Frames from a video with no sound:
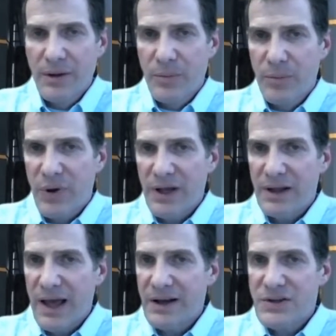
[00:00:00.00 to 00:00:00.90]
But at
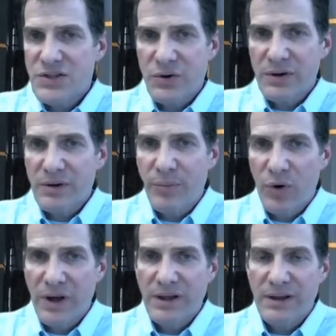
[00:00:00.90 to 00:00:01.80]
a certain
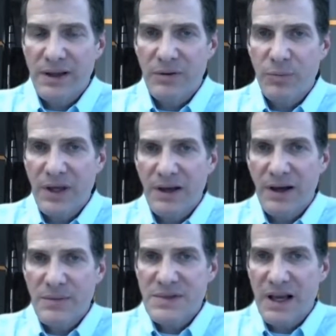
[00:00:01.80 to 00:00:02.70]
point, it becomes
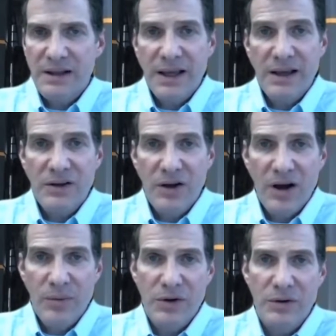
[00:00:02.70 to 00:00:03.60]

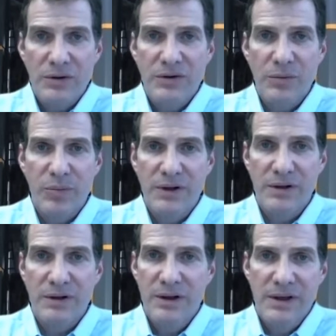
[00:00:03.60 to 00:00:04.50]
uneconomical to build,
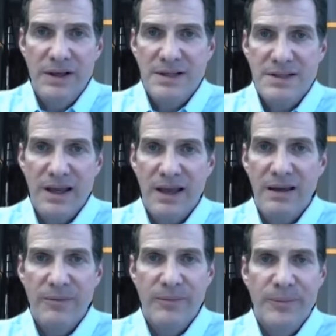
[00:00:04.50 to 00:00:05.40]
say,
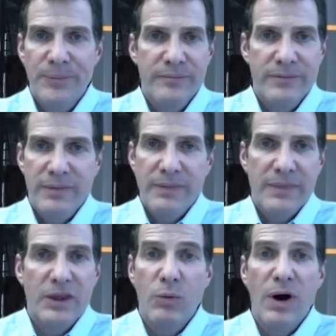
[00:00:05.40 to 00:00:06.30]
you
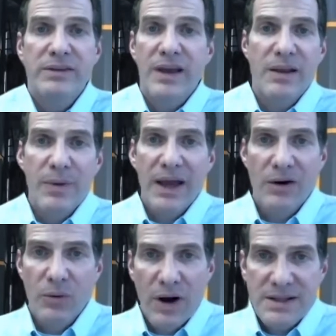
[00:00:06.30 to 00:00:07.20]
want 10
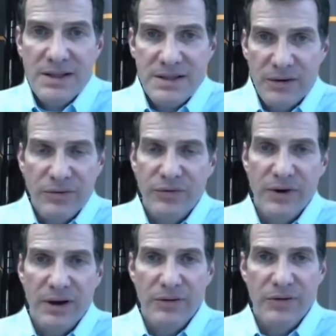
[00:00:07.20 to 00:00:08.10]
megawatts of
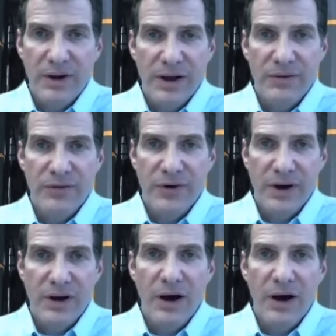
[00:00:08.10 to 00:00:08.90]
hot